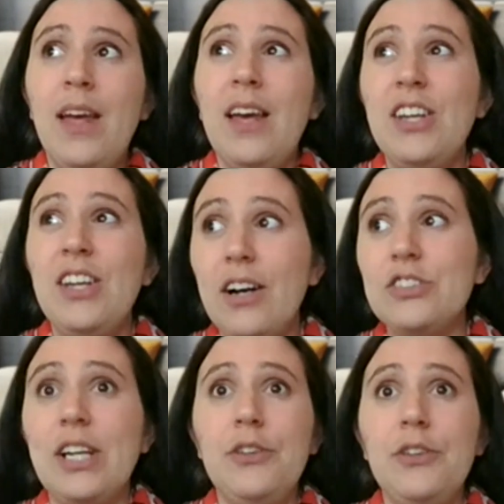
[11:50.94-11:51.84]
young
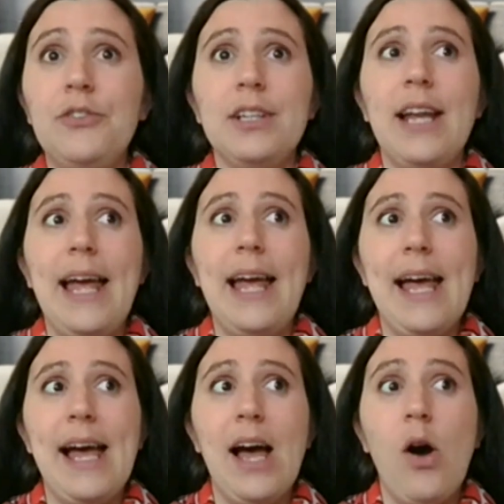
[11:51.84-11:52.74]
children
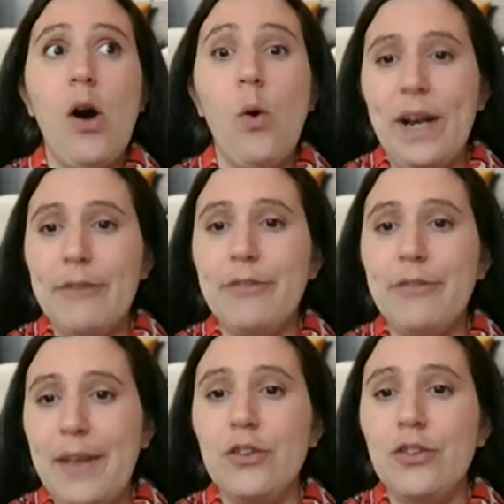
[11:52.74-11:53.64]
whenever
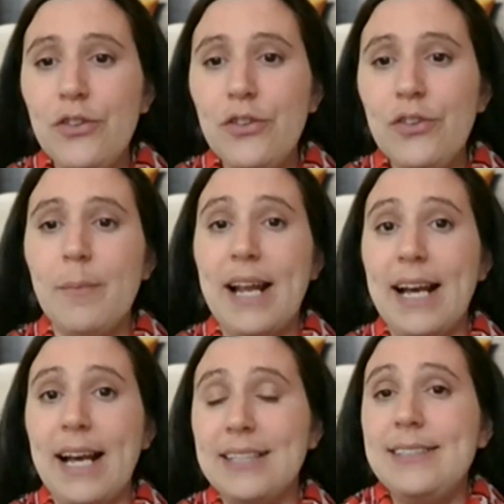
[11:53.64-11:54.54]
they're using them, and
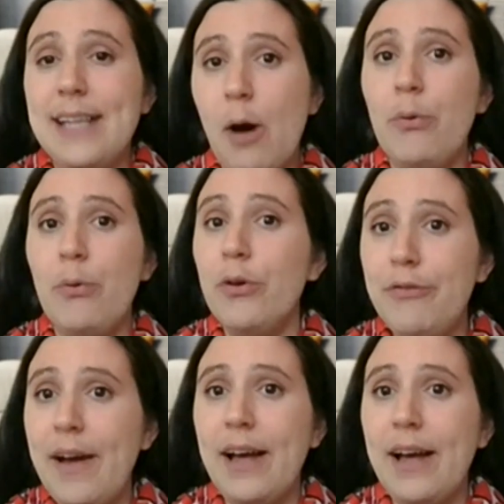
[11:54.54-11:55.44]
actually set up
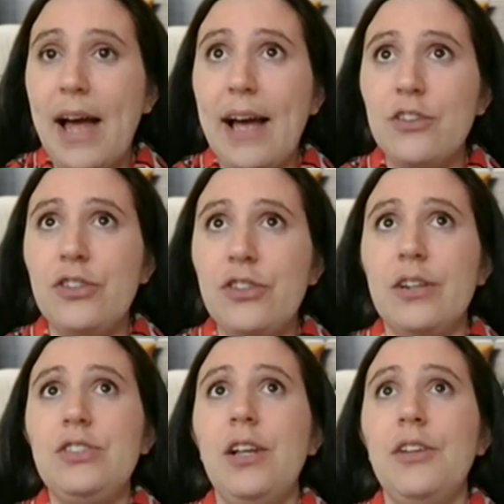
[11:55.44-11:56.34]
profiles as young
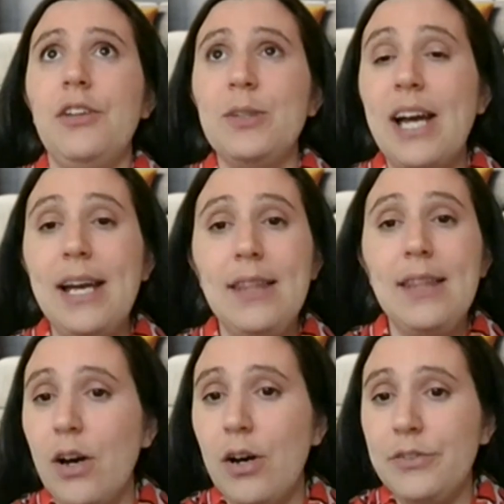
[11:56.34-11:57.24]
children, which I
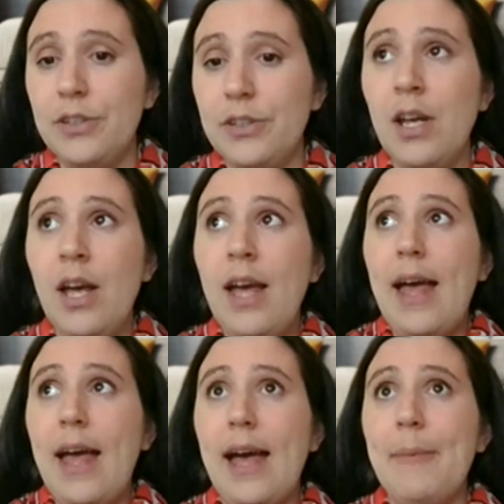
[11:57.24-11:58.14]
think often
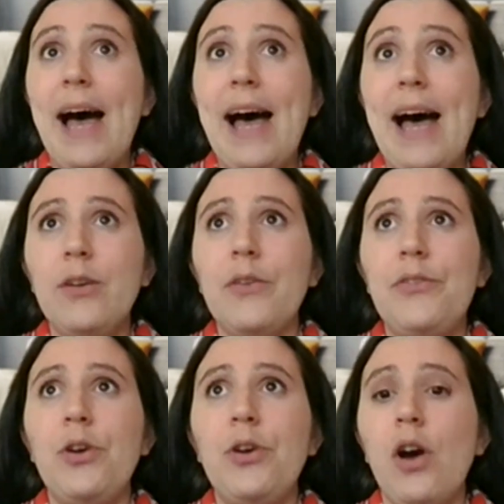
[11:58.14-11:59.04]

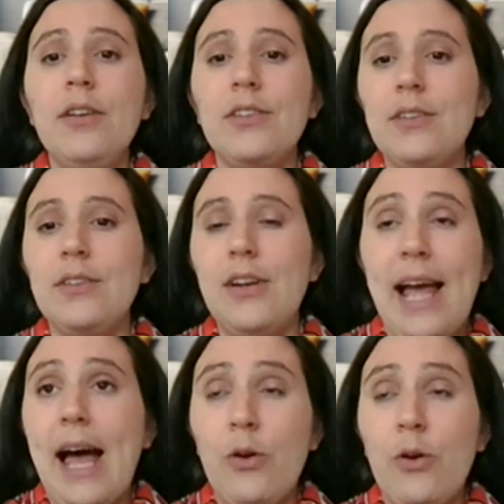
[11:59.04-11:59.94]
adults who aren't
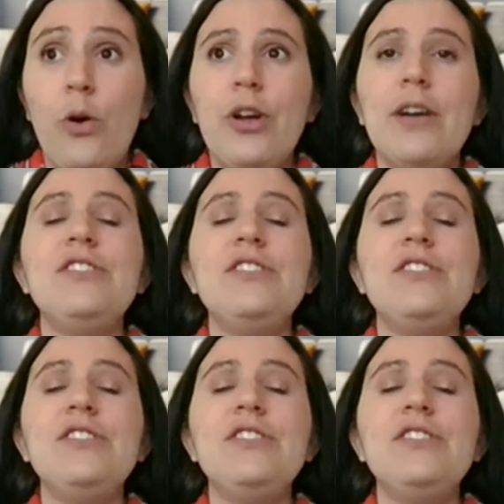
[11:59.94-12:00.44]
or who have